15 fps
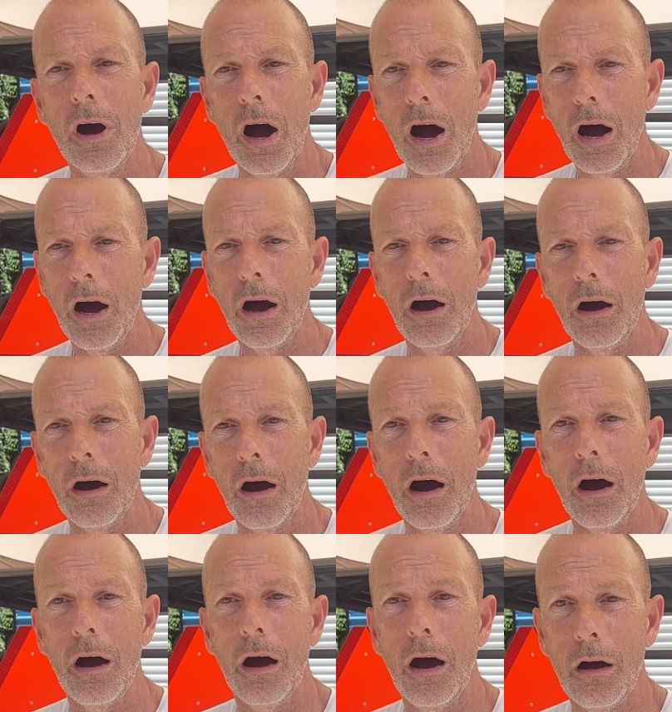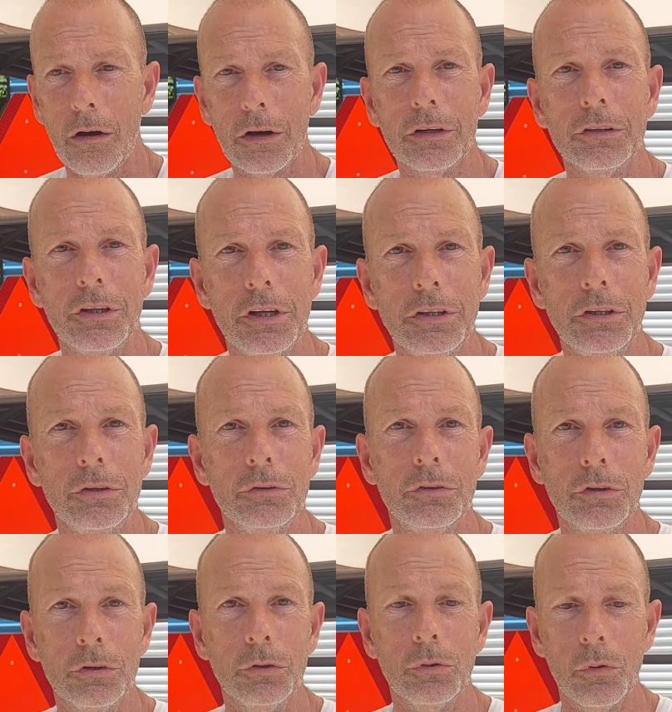I'll continue
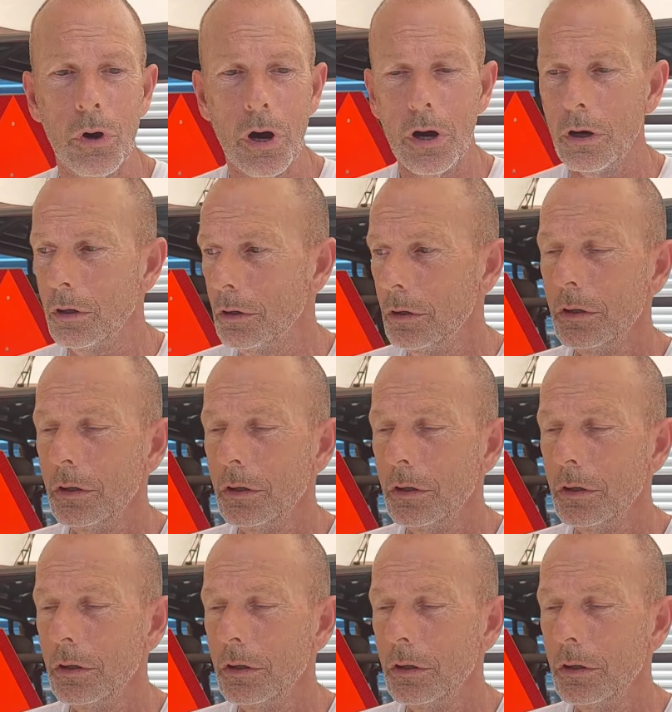to